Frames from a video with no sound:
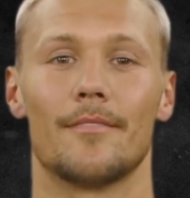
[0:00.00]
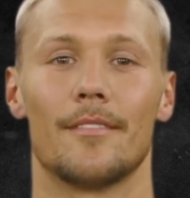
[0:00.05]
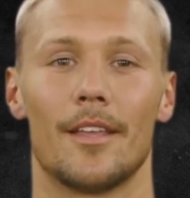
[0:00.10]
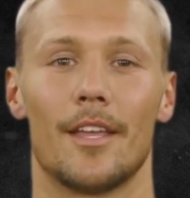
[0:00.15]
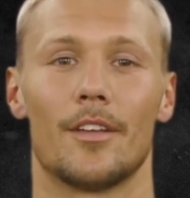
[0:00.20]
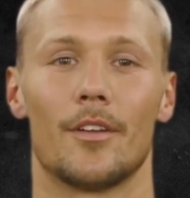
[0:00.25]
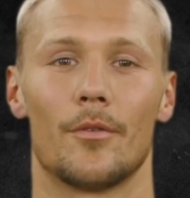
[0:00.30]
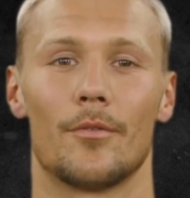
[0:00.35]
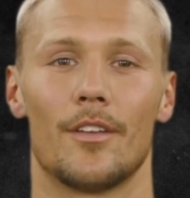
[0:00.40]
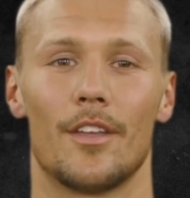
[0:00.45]

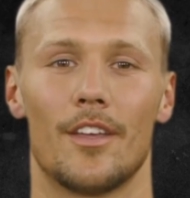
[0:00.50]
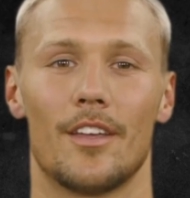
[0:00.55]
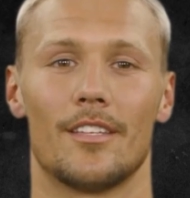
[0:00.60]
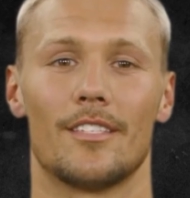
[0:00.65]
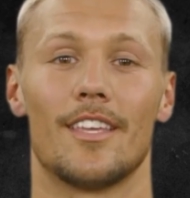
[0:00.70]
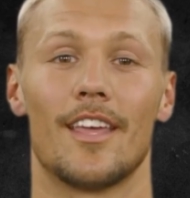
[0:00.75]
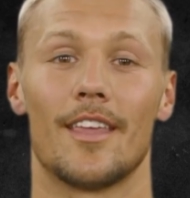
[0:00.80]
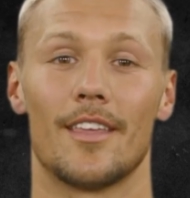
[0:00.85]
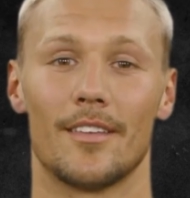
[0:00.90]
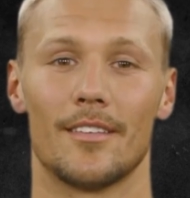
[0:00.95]
In computer
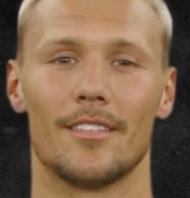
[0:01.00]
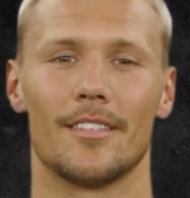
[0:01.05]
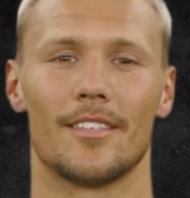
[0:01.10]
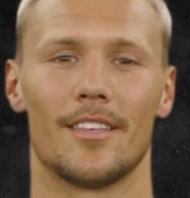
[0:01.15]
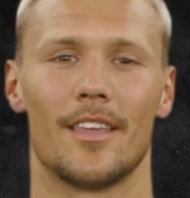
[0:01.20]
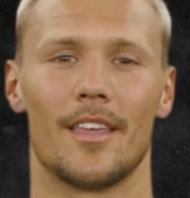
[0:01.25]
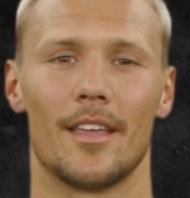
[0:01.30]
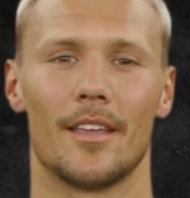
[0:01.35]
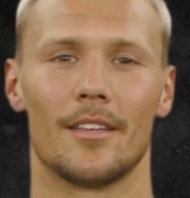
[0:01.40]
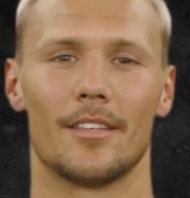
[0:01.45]
science,
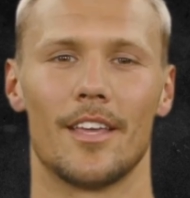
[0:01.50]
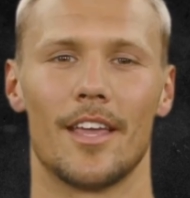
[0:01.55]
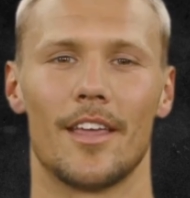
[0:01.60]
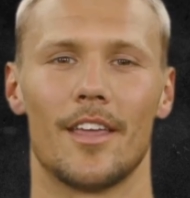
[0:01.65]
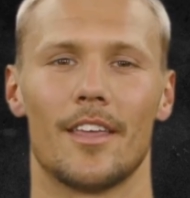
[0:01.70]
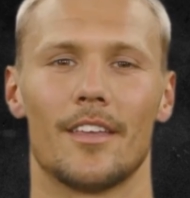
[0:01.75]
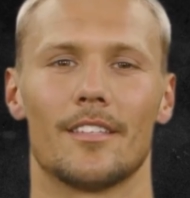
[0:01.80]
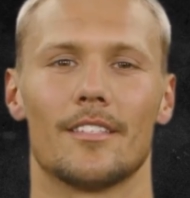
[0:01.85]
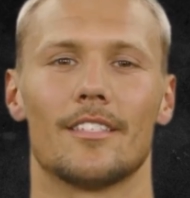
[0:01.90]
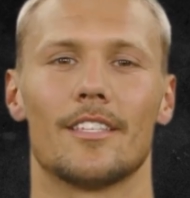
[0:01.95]
data
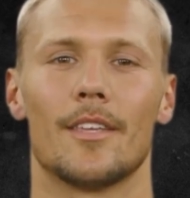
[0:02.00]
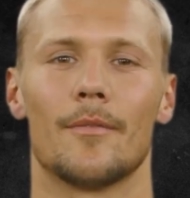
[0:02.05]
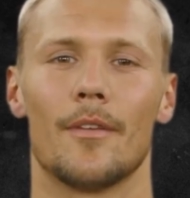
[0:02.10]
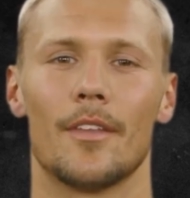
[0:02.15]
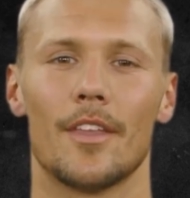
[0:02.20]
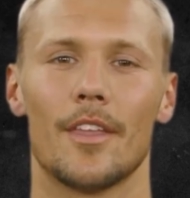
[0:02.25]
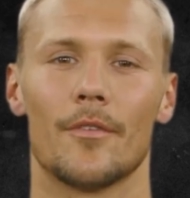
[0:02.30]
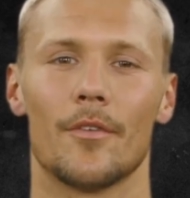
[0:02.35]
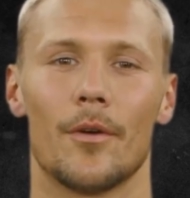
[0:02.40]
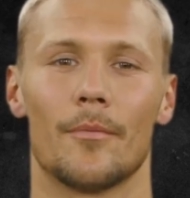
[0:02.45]
is
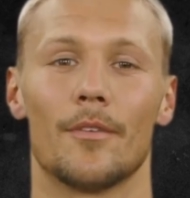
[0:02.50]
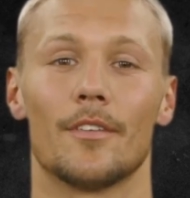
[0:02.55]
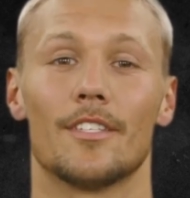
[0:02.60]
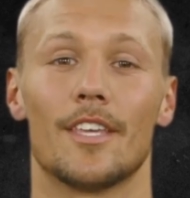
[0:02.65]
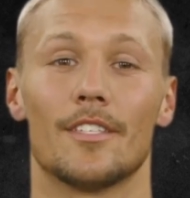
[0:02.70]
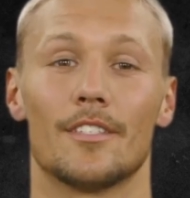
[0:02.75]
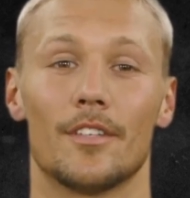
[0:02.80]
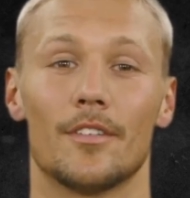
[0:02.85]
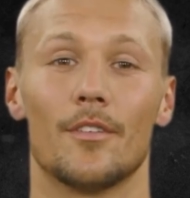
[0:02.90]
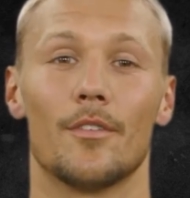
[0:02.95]
typically
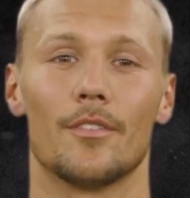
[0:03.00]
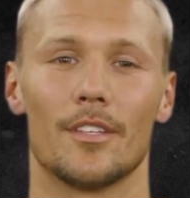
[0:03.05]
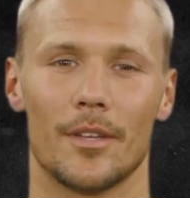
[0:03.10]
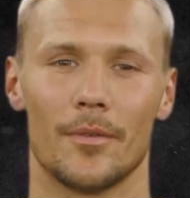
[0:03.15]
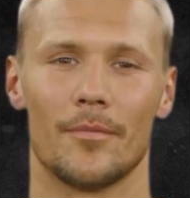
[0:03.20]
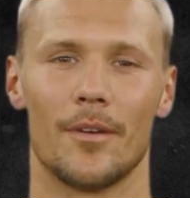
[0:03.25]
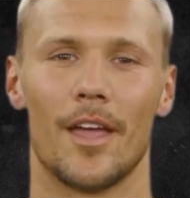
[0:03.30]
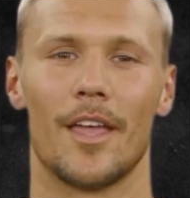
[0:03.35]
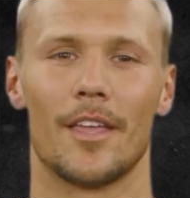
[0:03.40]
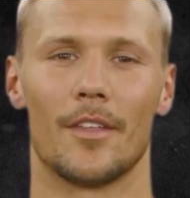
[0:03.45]
represented using
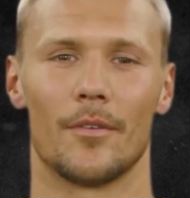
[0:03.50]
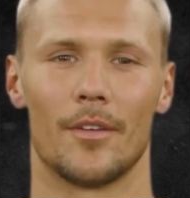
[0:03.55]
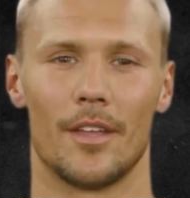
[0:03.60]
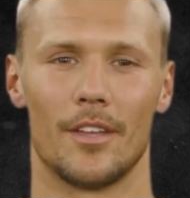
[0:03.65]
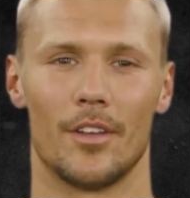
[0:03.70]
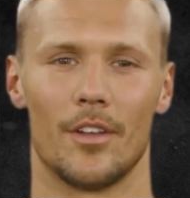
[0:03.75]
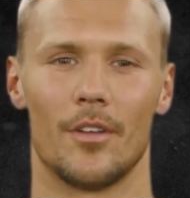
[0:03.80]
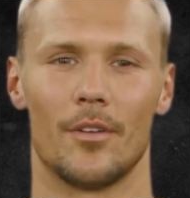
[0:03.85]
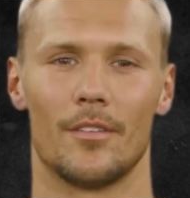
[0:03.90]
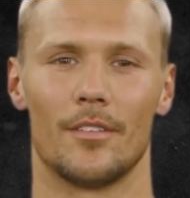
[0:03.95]
binary
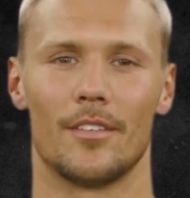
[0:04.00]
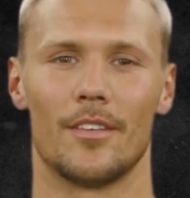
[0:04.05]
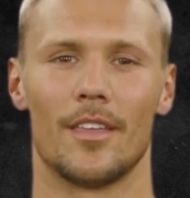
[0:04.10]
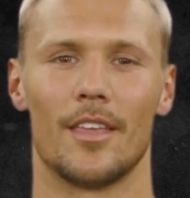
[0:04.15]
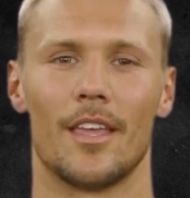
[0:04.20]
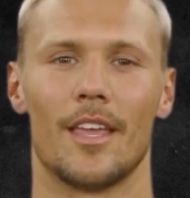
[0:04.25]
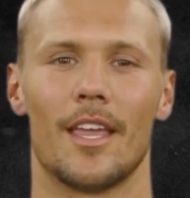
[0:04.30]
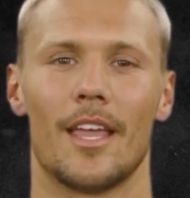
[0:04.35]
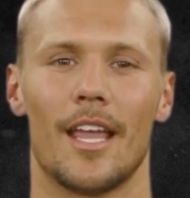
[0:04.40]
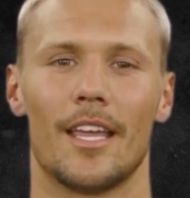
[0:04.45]
code,
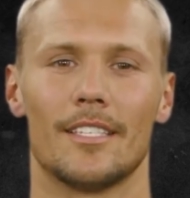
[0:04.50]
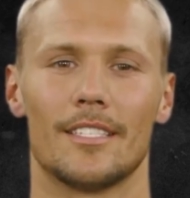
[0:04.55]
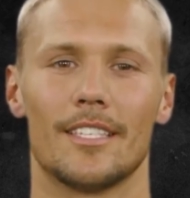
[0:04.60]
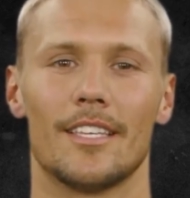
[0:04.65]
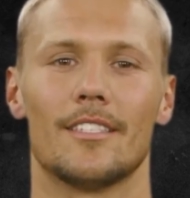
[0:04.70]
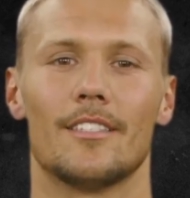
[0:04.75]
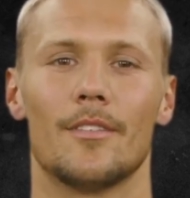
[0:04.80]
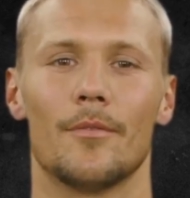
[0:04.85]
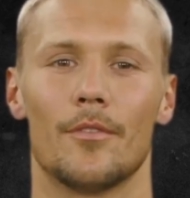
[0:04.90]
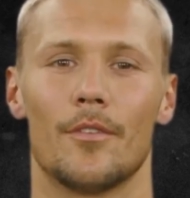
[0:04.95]
a
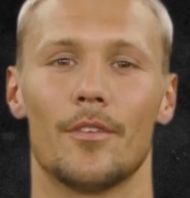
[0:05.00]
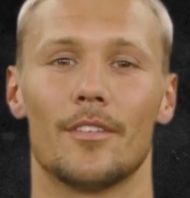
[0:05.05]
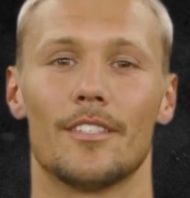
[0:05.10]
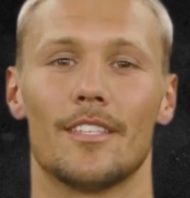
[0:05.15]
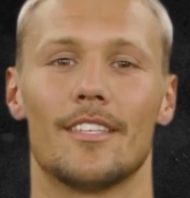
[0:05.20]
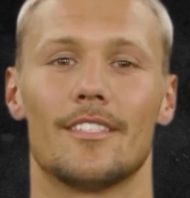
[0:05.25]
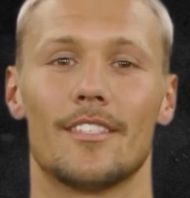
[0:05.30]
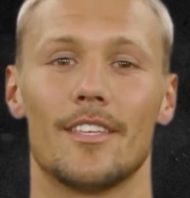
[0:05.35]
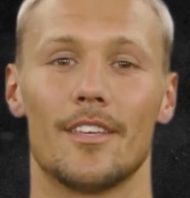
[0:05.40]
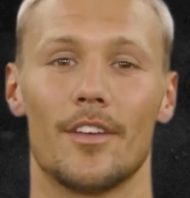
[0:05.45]
system
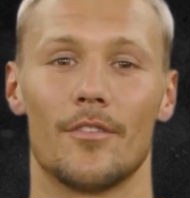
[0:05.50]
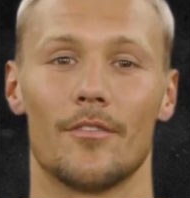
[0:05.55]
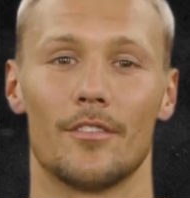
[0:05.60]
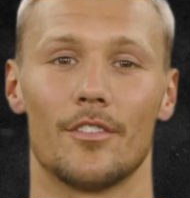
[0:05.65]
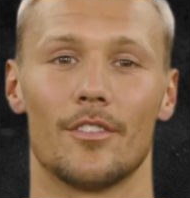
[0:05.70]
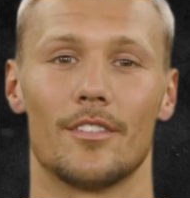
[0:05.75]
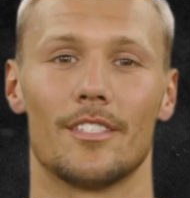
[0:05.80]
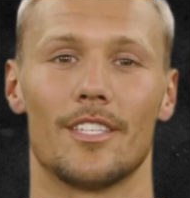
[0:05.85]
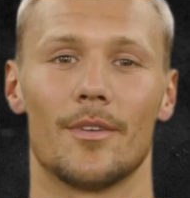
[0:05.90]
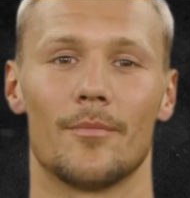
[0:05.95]
consisting of
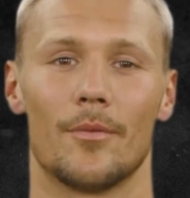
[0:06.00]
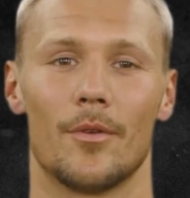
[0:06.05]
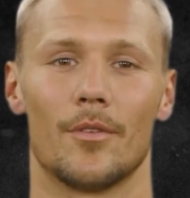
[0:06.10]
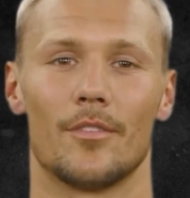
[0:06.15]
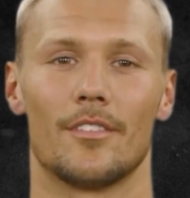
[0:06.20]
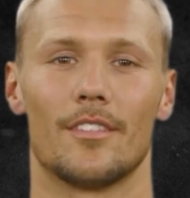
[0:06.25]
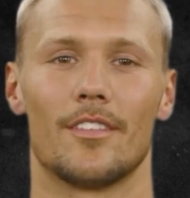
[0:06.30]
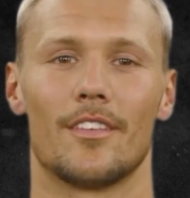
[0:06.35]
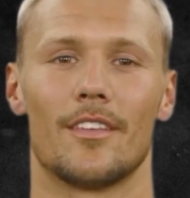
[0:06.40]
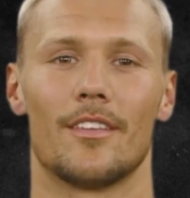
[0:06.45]
two
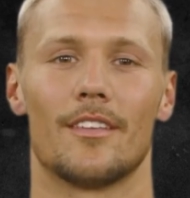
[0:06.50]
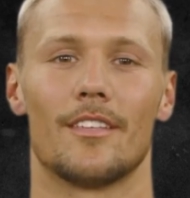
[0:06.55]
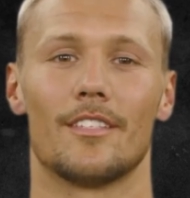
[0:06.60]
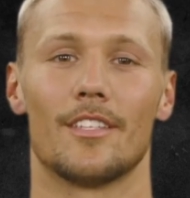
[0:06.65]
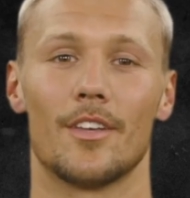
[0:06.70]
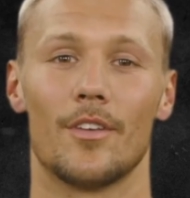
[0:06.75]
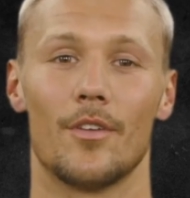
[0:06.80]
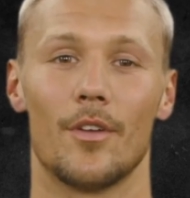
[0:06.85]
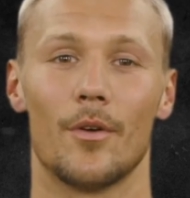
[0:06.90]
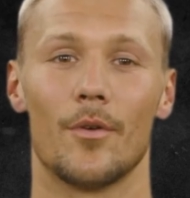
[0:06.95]
symbols,
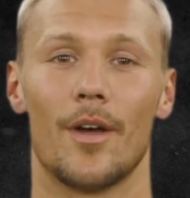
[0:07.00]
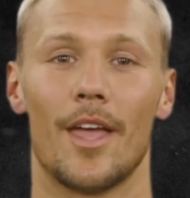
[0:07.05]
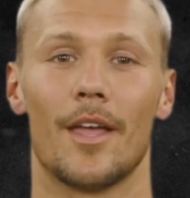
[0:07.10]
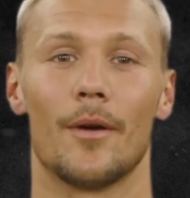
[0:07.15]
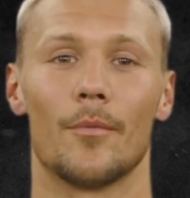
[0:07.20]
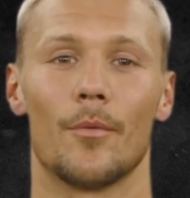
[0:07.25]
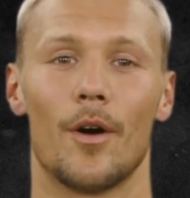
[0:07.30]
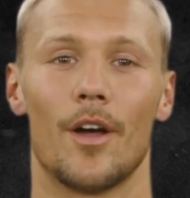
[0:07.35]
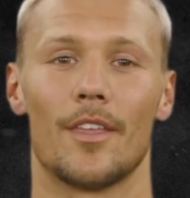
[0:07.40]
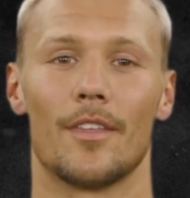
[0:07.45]
0
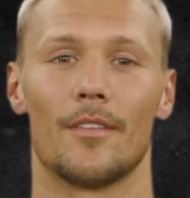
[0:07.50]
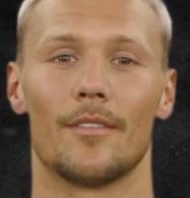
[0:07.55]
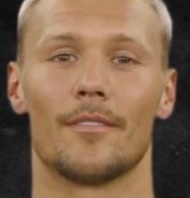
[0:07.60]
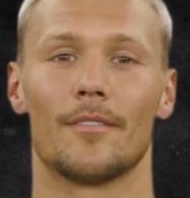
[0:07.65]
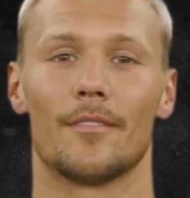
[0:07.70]
and 1,